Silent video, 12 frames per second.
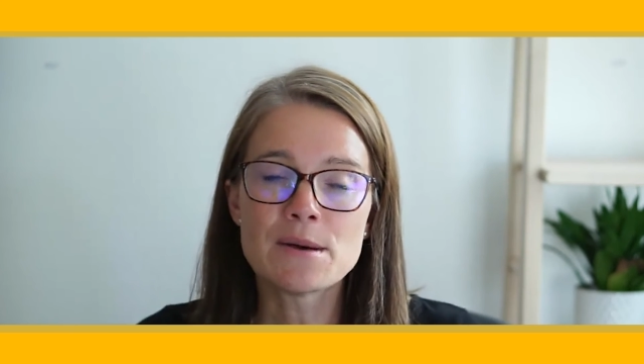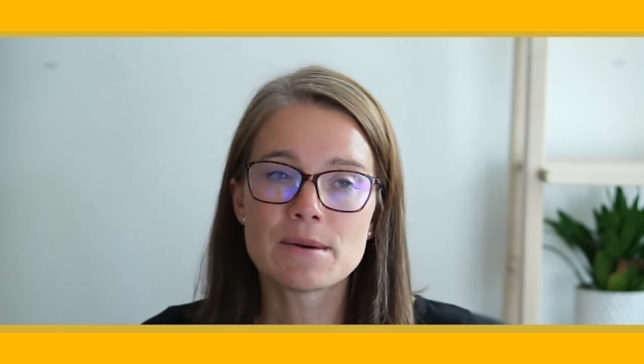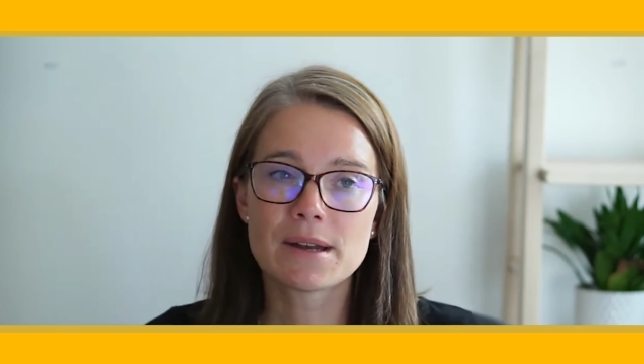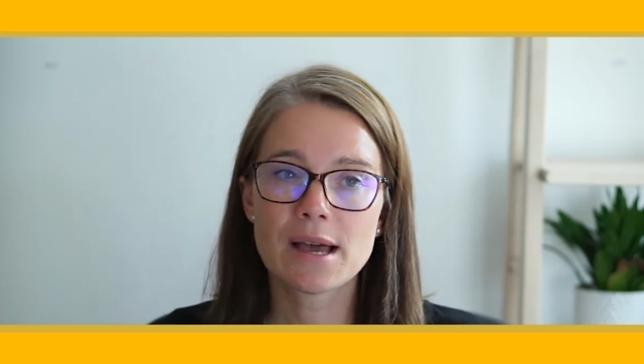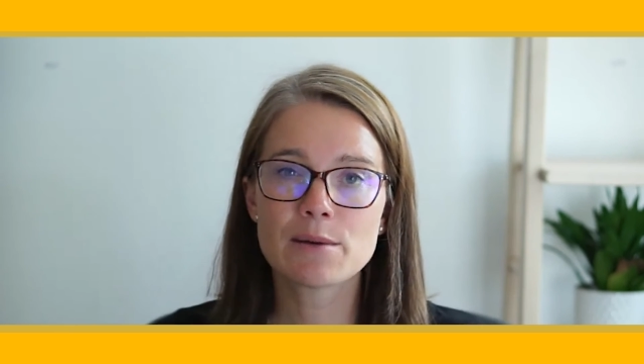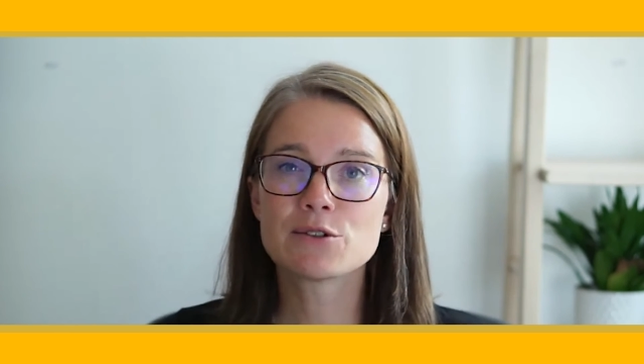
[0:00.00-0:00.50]

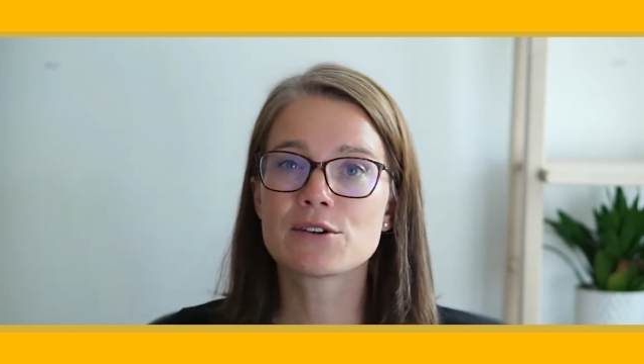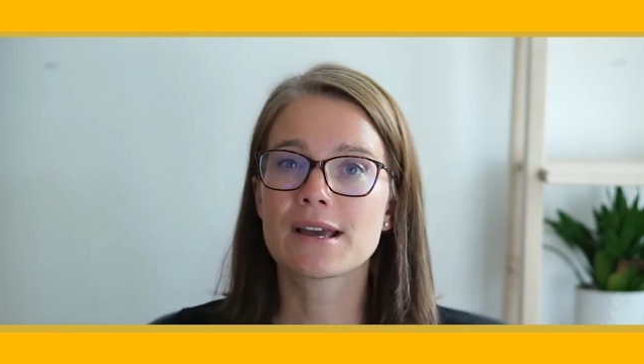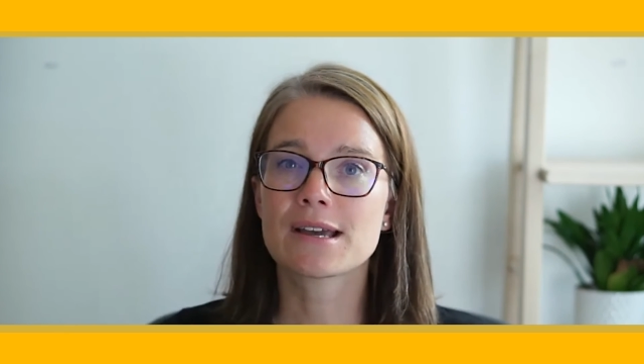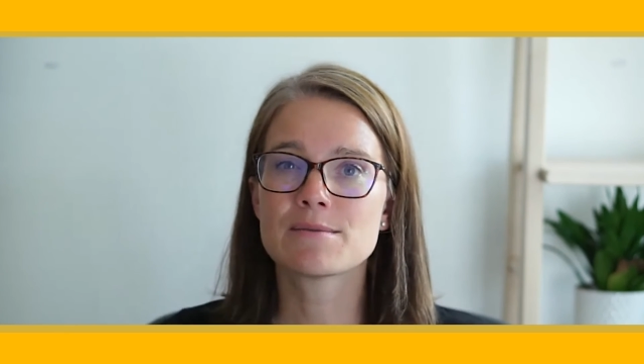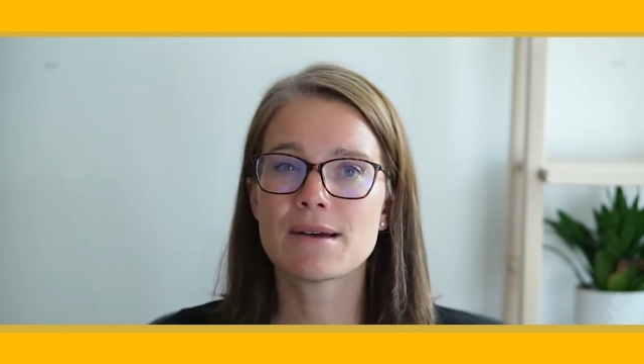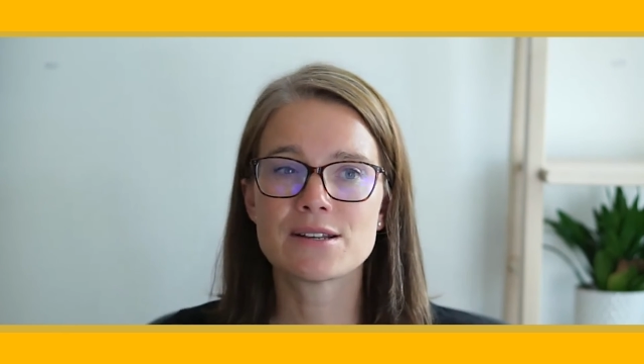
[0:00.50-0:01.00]
But I would
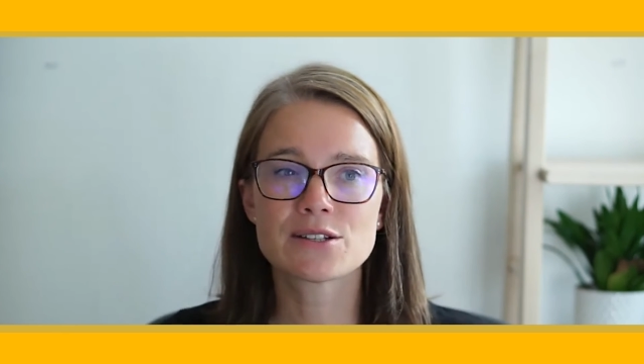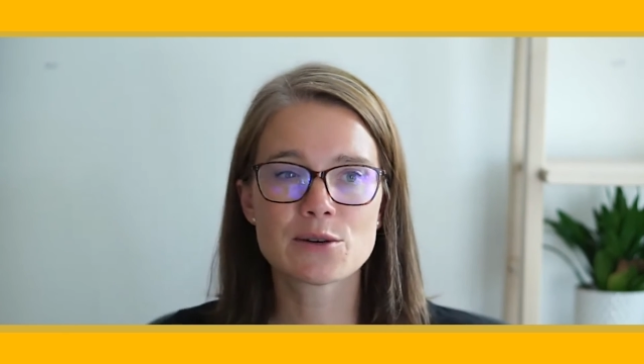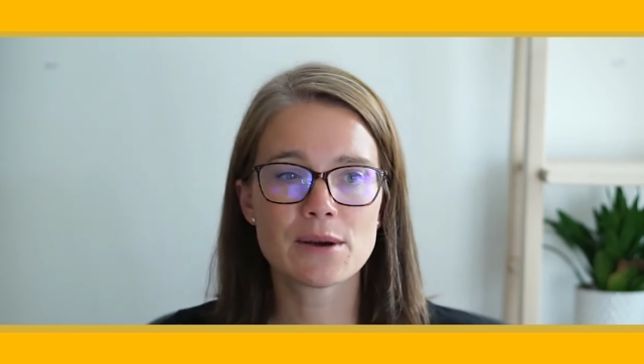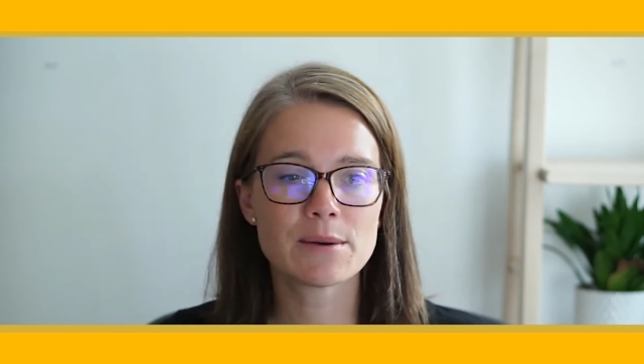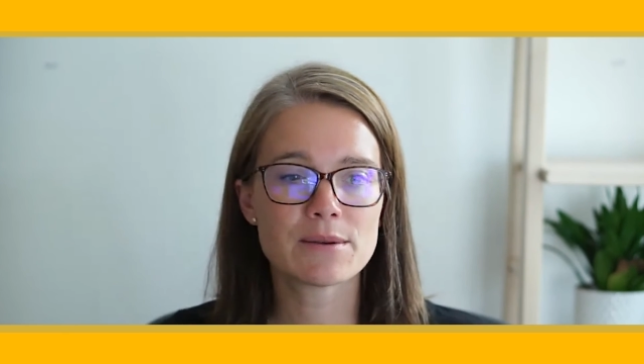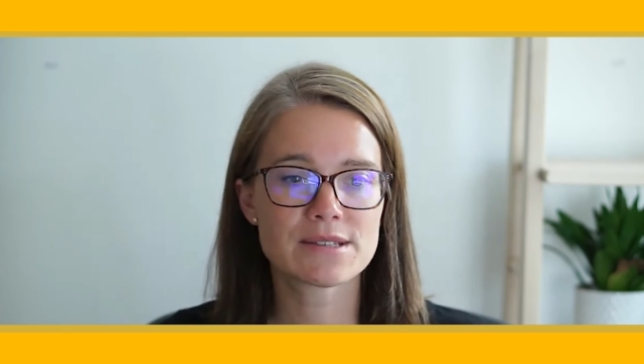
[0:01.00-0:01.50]
recommend
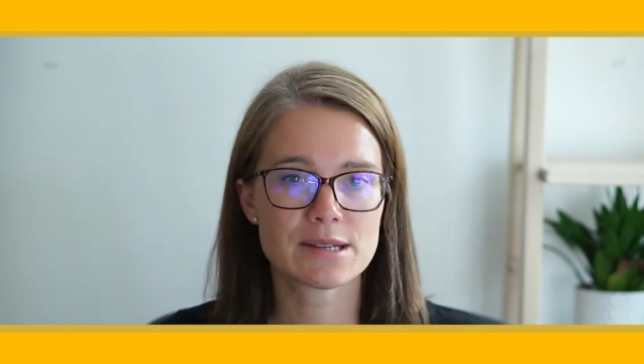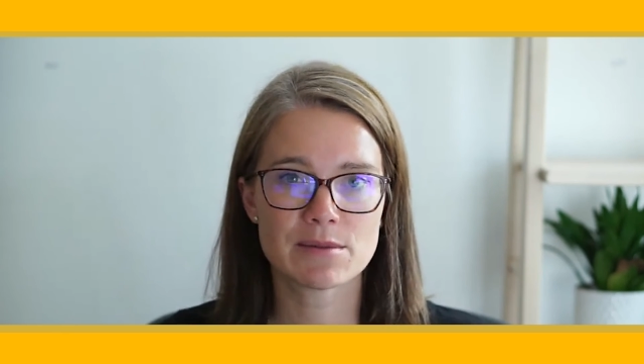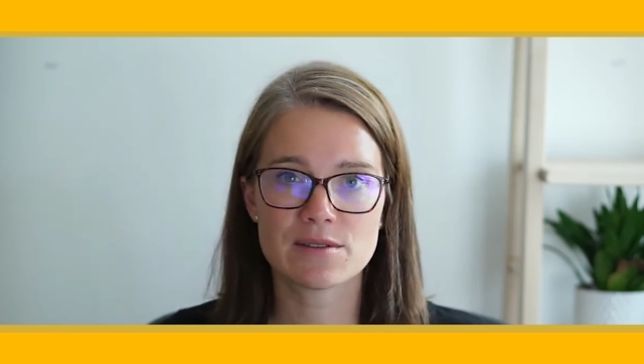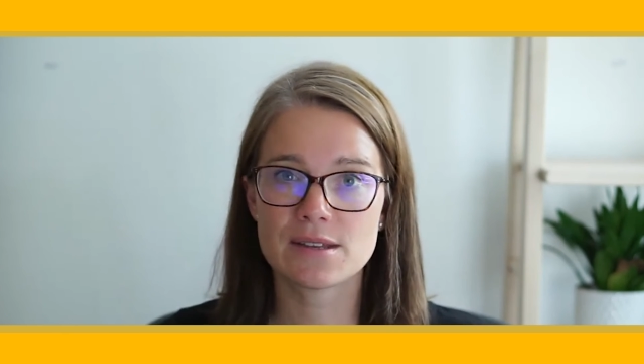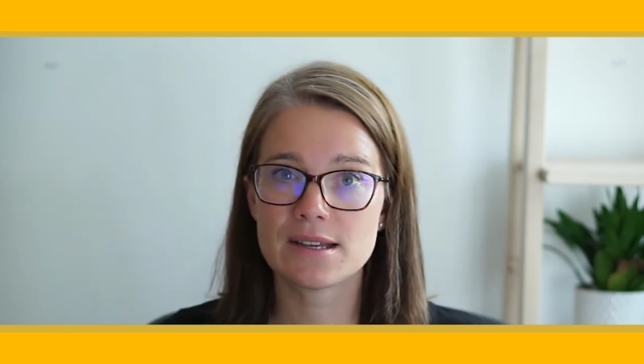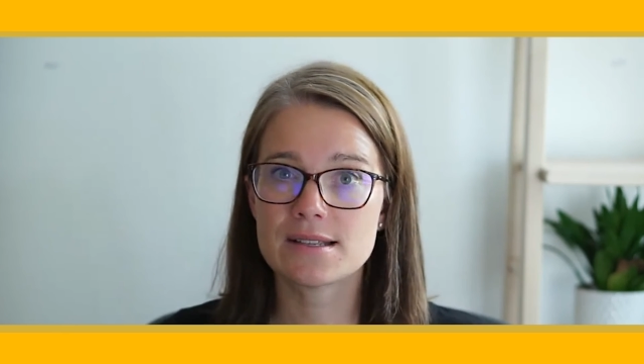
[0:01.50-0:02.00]
going with
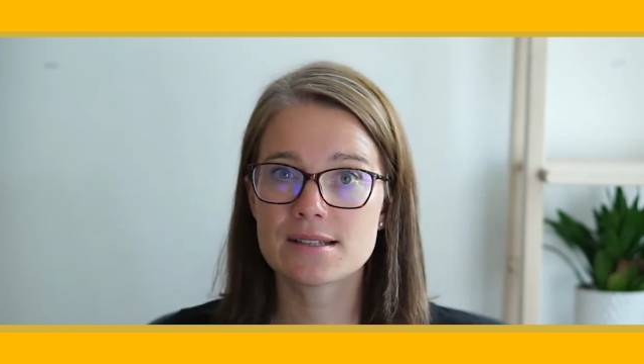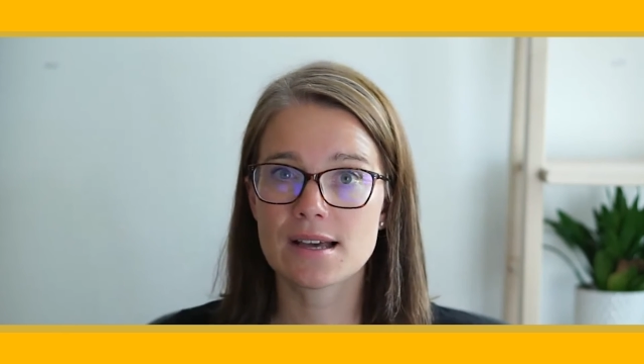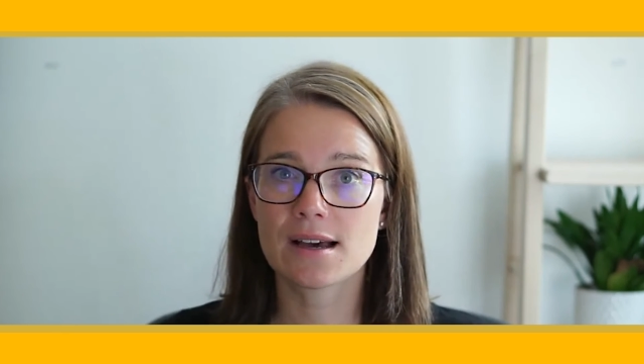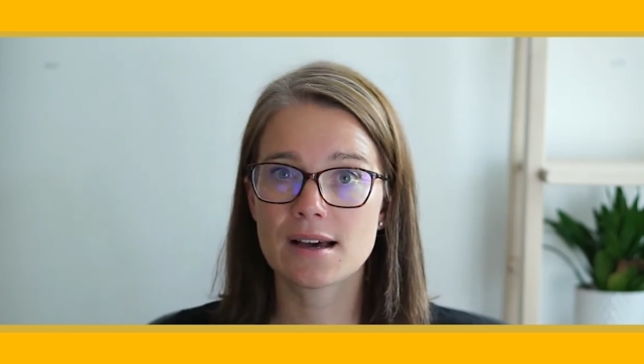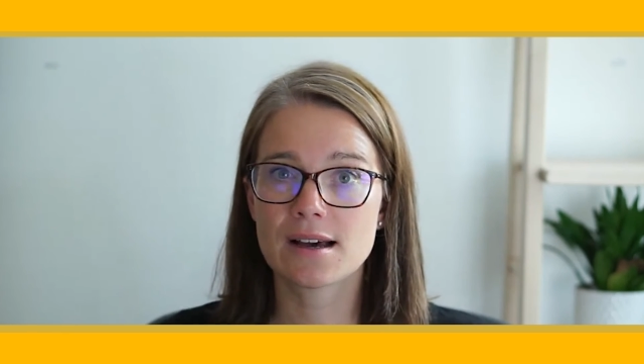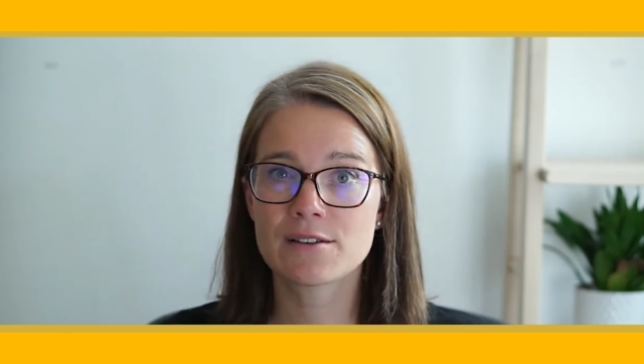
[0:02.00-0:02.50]
some of these
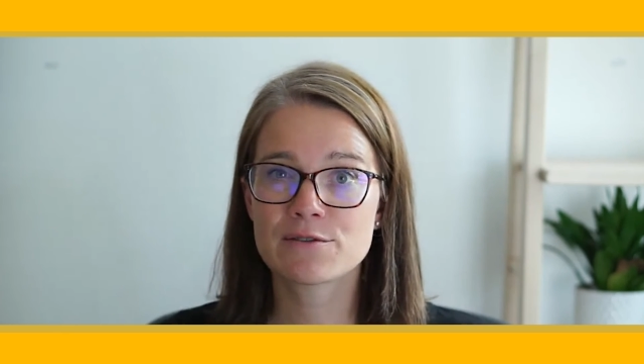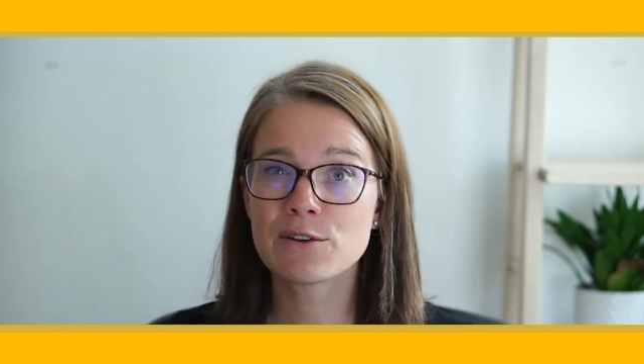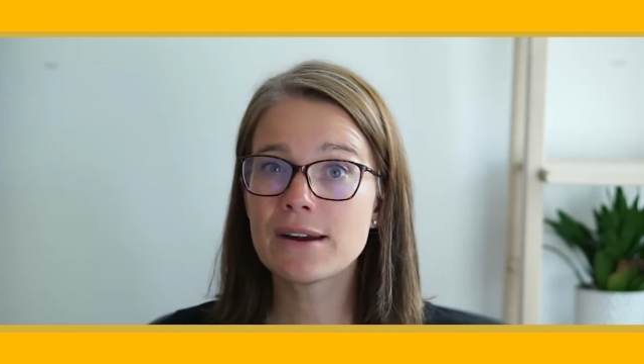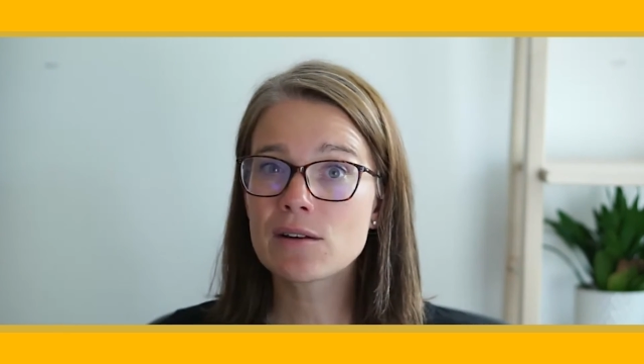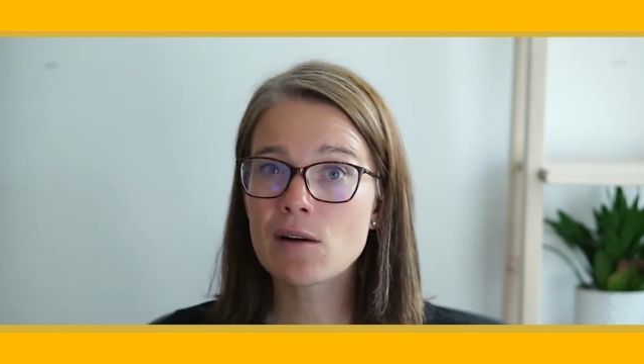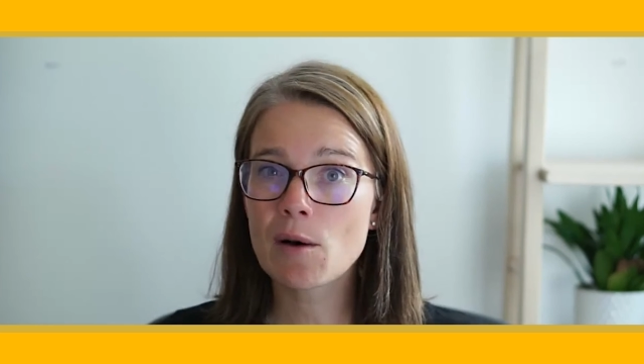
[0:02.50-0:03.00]

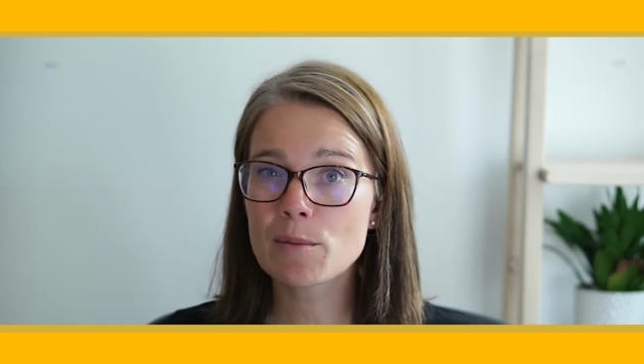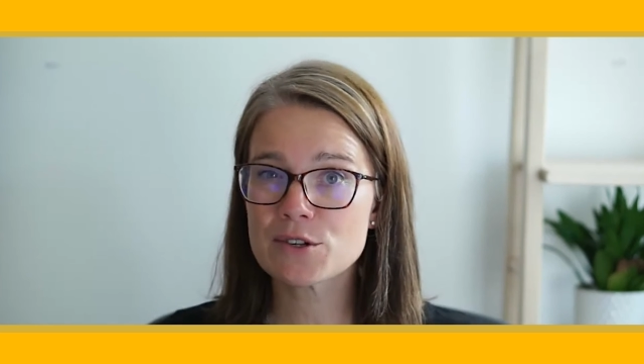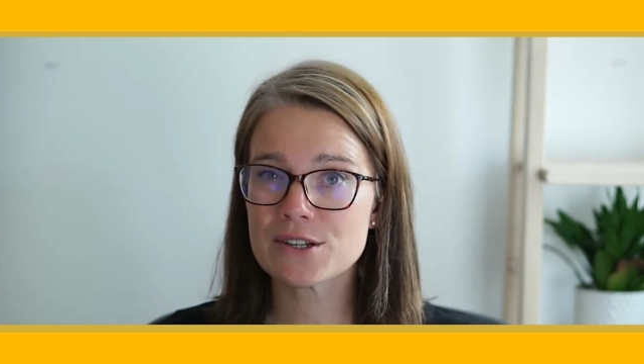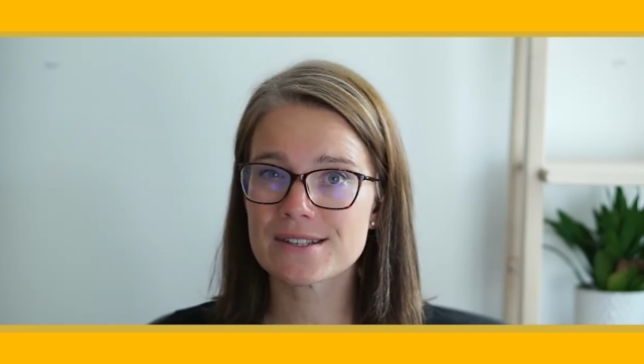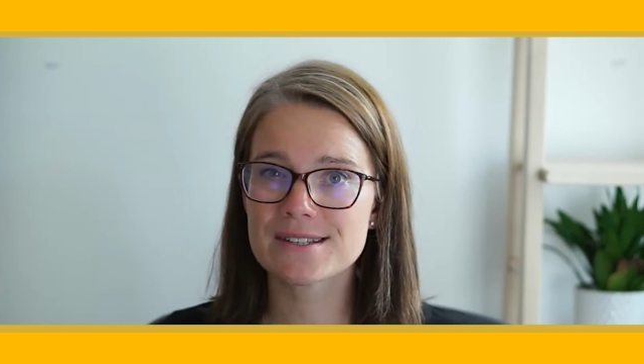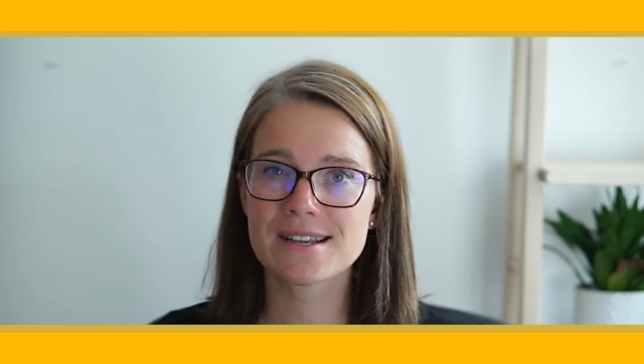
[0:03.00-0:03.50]
freer
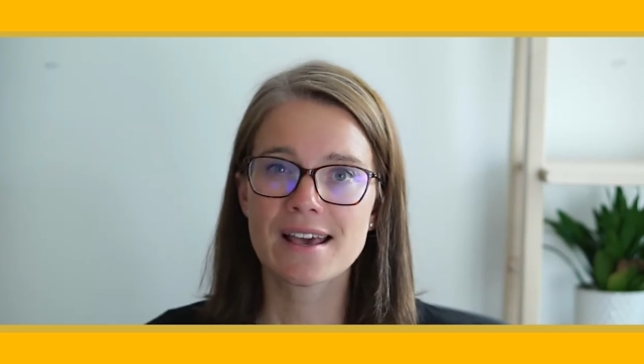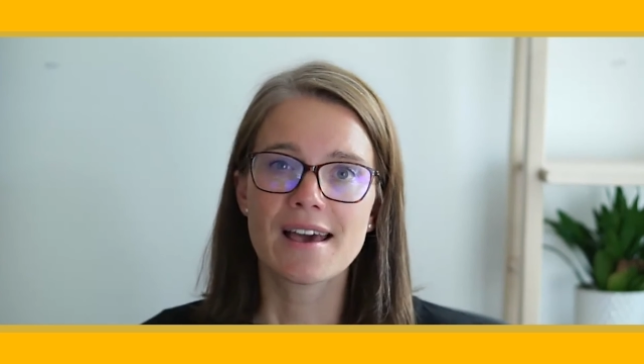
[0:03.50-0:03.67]
options